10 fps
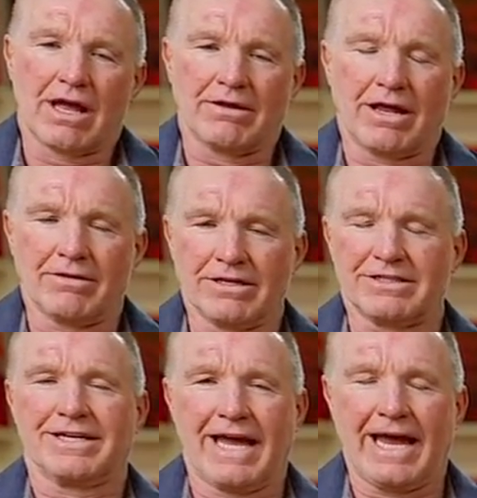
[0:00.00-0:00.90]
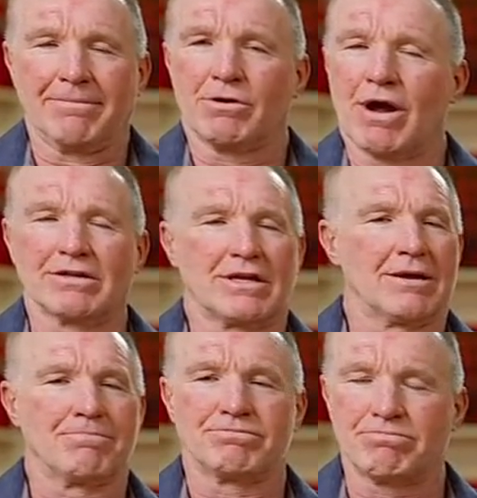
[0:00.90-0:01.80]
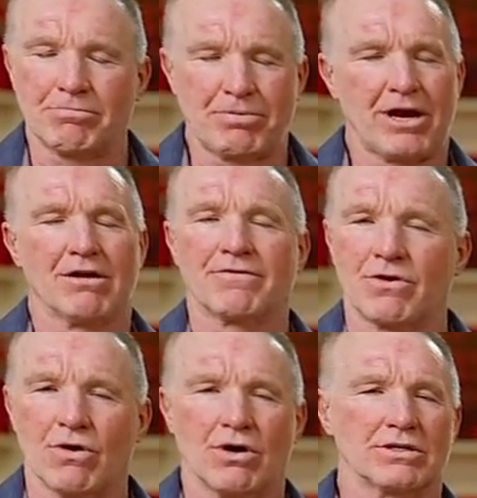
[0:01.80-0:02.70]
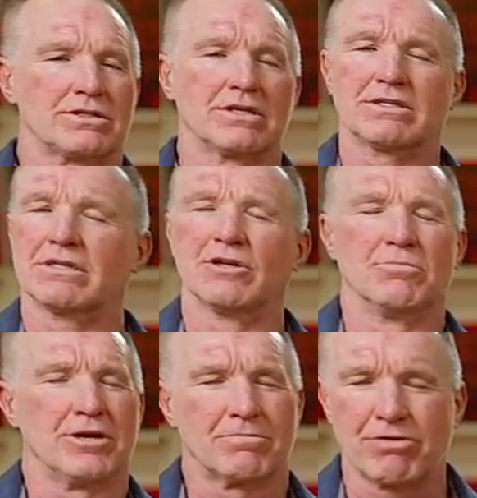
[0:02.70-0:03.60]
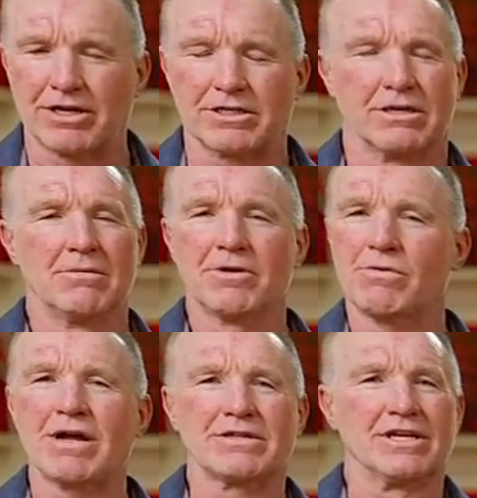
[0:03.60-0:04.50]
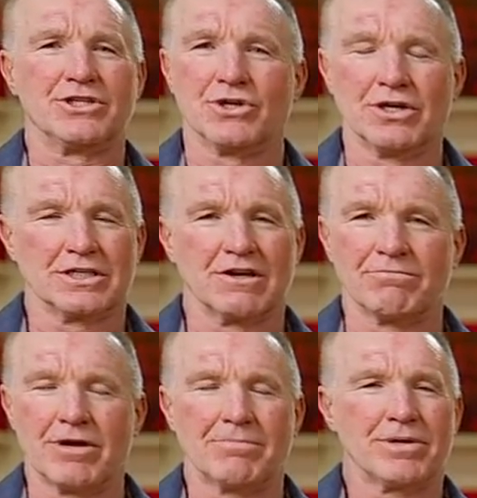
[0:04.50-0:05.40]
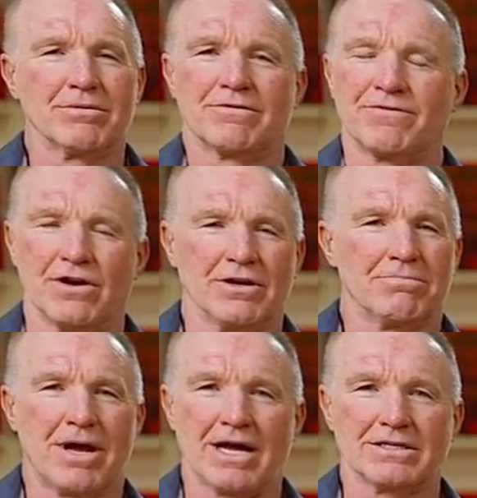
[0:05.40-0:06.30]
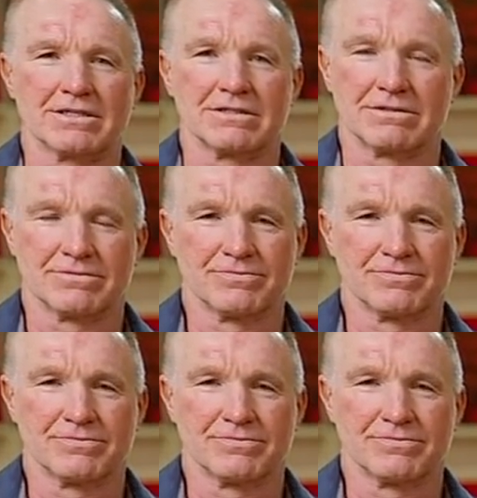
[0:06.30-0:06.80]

And it's a game. Go out there, prepare, of course. There's a little bit of pressure. But go out there, enjoy yourself, man. Play with fun and passion.